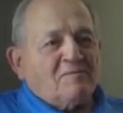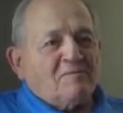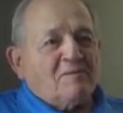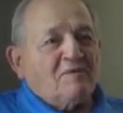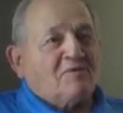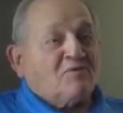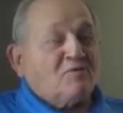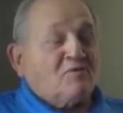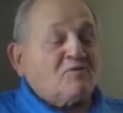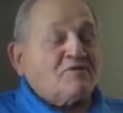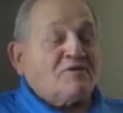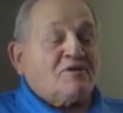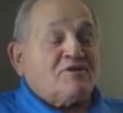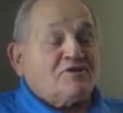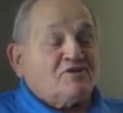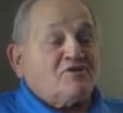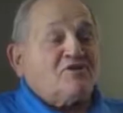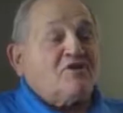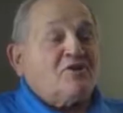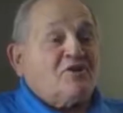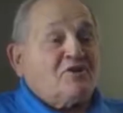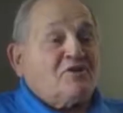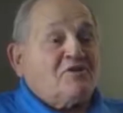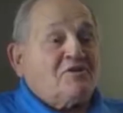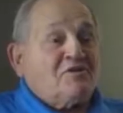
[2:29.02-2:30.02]
because I
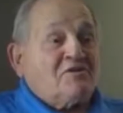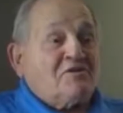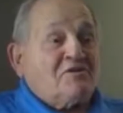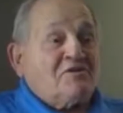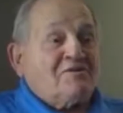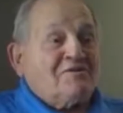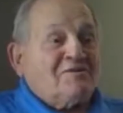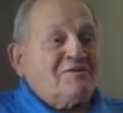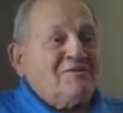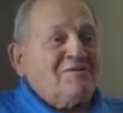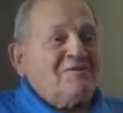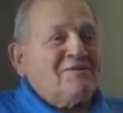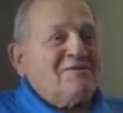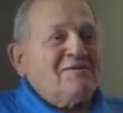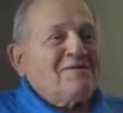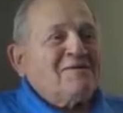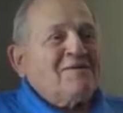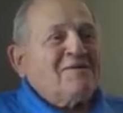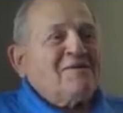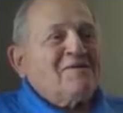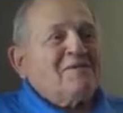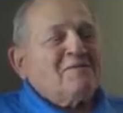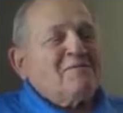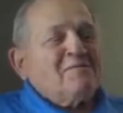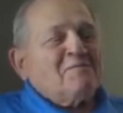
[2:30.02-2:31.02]
cheated,
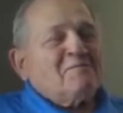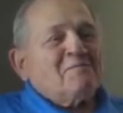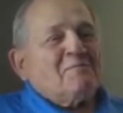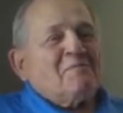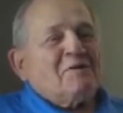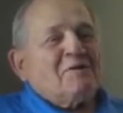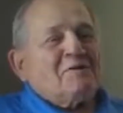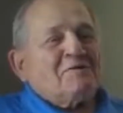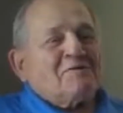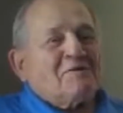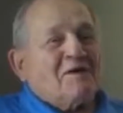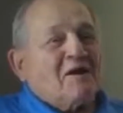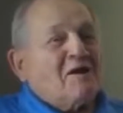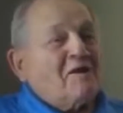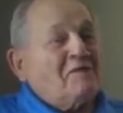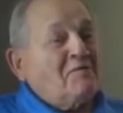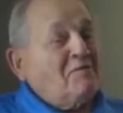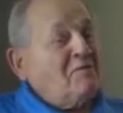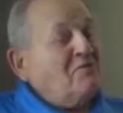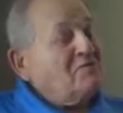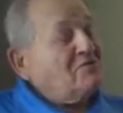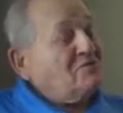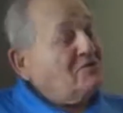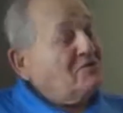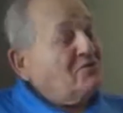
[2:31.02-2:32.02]
but I
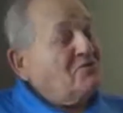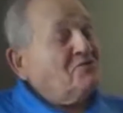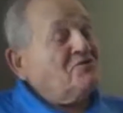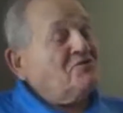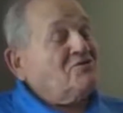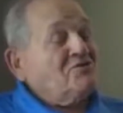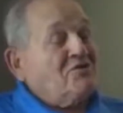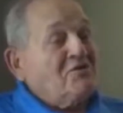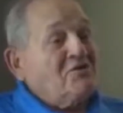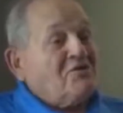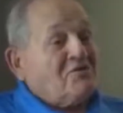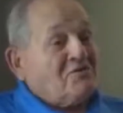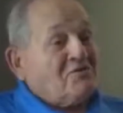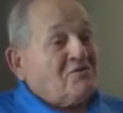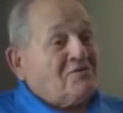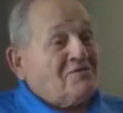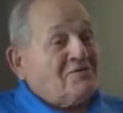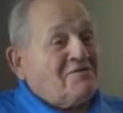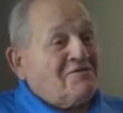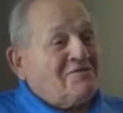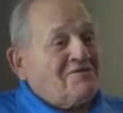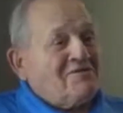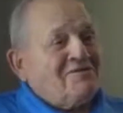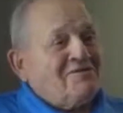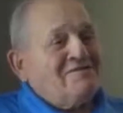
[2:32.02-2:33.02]
was a good cheater.
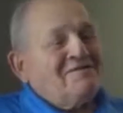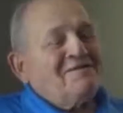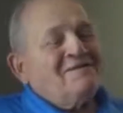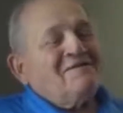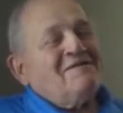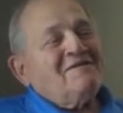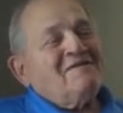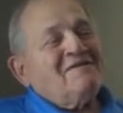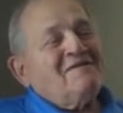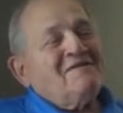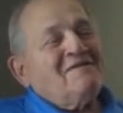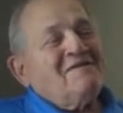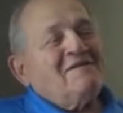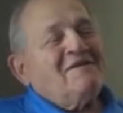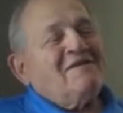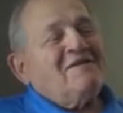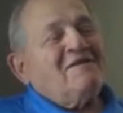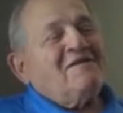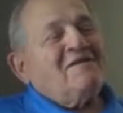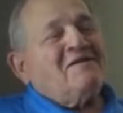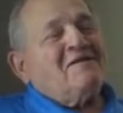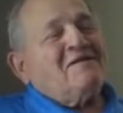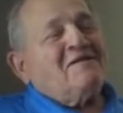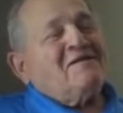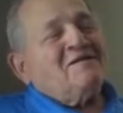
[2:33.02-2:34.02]

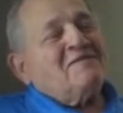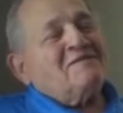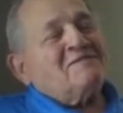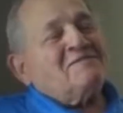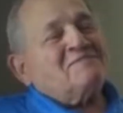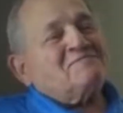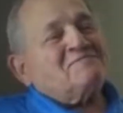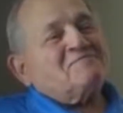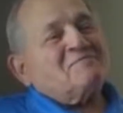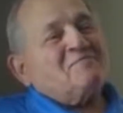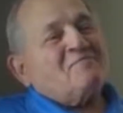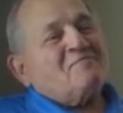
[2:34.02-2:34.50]
I